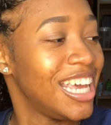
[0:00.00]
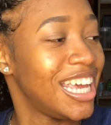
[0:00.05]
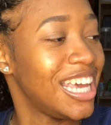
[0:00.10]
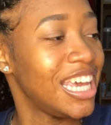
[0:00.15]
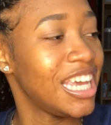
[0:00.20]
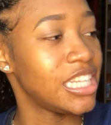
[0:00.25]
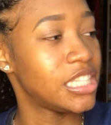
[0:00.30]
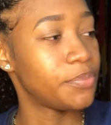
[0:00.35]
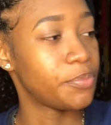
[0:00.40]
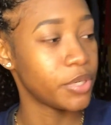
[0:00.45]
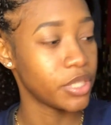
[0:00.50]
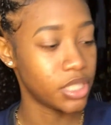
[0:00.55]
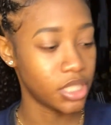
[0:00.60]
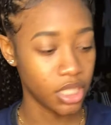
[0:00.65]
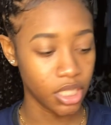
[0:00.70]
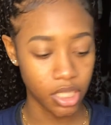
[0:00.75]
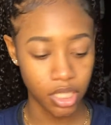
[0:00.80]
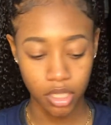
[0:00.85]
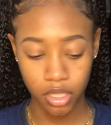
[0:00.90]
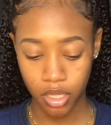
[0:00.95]
it's
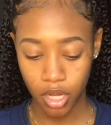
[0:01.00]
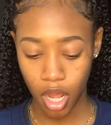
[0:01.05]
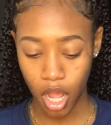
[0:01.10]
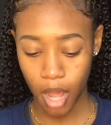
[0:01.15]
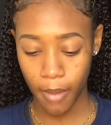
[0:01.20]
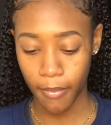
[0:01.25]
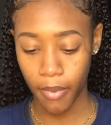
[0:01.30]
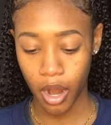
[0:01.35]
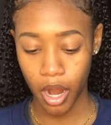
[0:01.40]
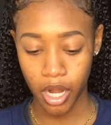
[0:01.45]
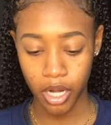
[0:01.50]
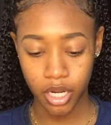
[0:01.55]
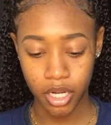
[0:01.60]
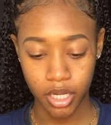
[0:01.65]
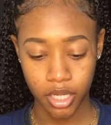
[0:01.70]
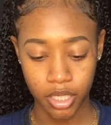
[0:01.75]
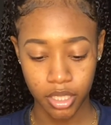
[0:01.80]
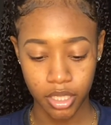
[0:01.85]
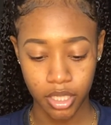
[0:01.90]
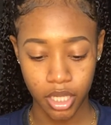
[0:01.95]
pretty hard
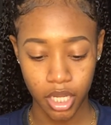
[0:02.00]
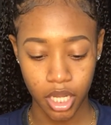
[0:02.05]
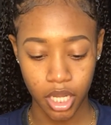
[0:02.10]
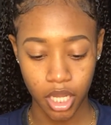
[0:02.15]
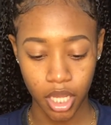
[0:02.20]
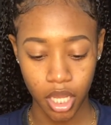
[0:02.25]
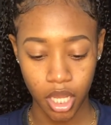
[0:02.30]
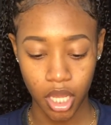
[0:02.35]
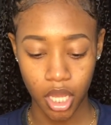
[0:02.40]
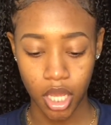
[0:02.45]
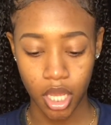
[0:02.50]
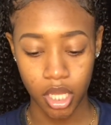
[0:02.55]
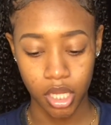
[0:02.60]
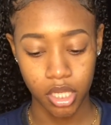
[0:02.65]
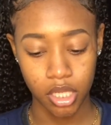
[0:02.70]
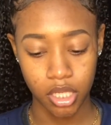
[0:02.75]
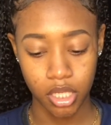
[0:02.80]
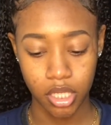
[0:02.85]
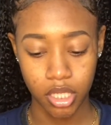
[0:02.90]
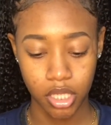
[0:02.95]
because you
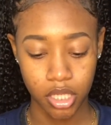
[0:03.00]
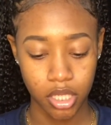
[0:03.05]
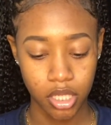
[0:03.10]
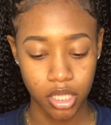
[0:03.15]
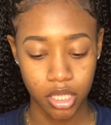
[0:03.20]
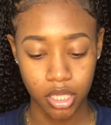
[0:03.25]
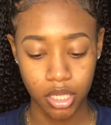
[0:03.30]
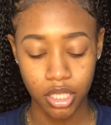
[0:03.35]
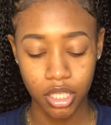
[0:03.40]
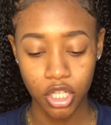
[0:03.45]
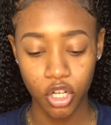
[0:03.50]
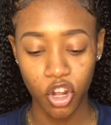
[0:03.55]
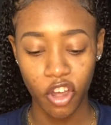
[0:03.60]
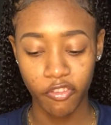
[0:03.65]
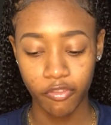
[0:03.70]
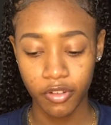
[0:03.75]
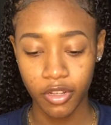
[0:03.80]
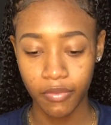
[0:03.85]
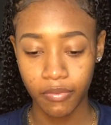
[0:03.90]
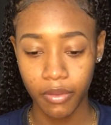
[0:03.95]
know, I've
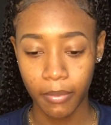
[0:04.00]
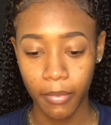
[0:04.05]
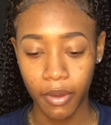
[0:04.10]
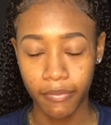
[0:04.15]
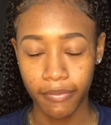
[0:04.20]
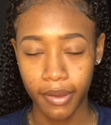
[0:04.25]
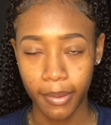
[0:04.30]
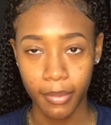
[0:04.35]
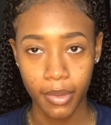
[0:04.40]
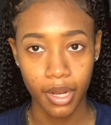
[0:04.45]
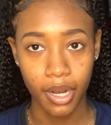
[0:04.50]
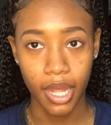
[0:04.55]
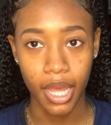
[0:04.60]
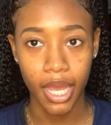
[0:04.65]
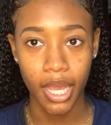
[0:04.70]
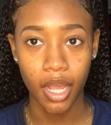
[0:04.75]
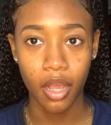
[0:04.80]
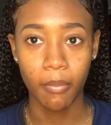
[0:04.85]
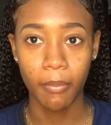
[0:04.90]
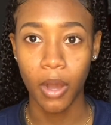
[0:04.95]
lived with my family
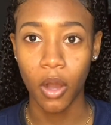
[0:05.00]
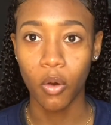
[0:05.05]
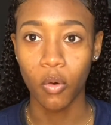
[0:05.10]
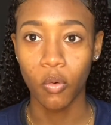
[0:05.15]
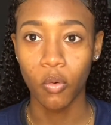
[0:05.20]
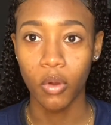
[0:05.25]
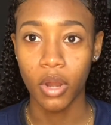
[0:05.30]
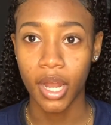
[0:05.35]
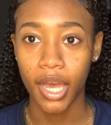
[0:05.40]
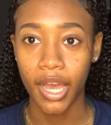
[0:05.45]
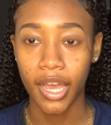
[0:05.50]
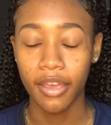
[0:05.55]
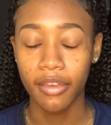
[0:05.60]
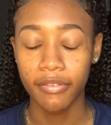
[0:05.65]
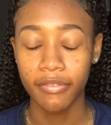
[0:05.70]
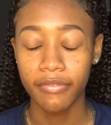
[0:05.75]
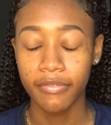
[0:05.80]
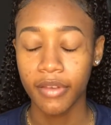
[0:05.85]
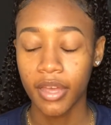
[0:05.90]
like my whole life,